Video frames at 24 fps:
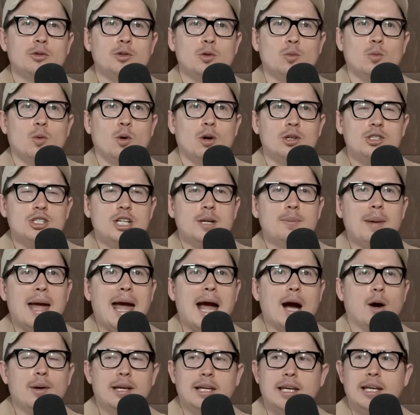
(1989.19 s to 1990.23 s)
to watch him
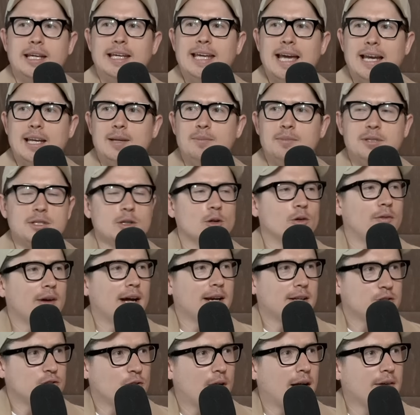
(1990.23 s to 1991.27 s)
how he can get himself out
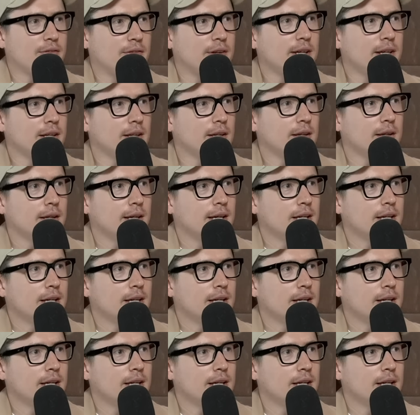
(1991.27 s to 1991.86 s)
of traffic.